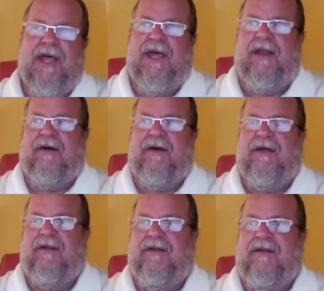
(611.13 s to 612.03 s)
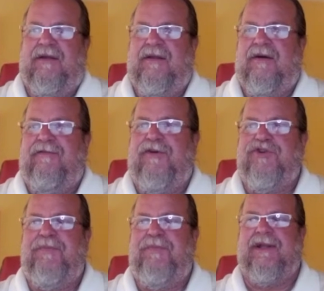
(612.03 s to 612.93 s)
and in our
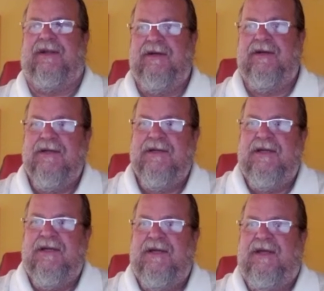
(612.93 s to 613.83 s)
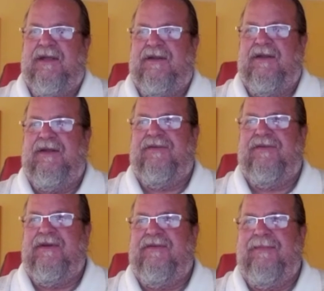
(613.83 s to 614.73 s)
first pillar
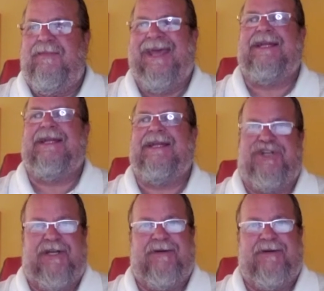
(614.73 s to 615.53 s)
is managing,